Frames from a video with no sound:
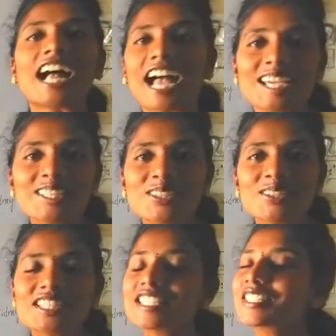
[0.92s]
Hi
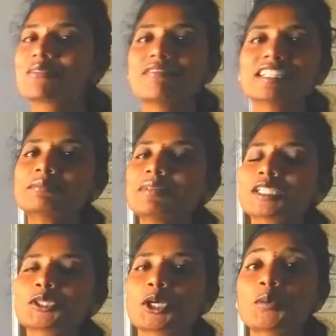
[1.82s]
students, welcome
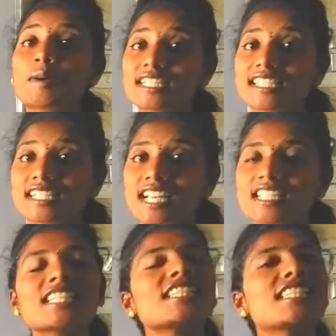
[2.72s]
back to our biology
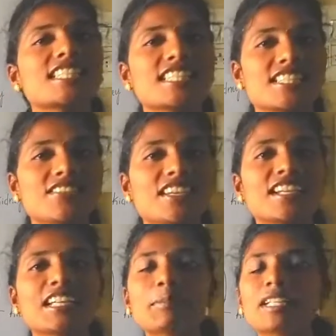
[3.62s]
classes. This is Divya
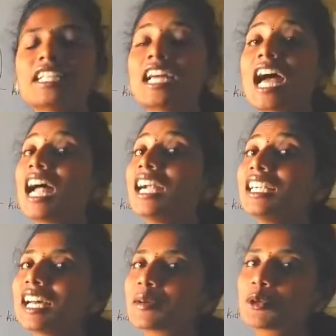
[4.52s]
Kanimilli
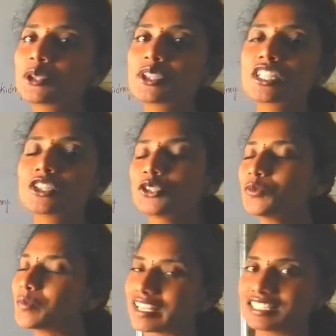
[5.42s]
and I am going to teach you
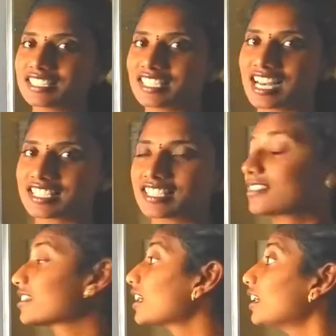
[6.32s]
biology
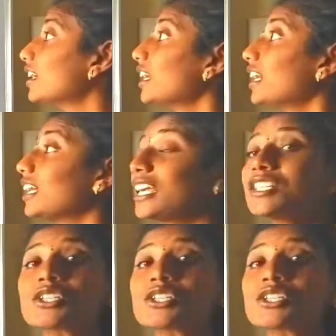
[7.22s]
classes. Right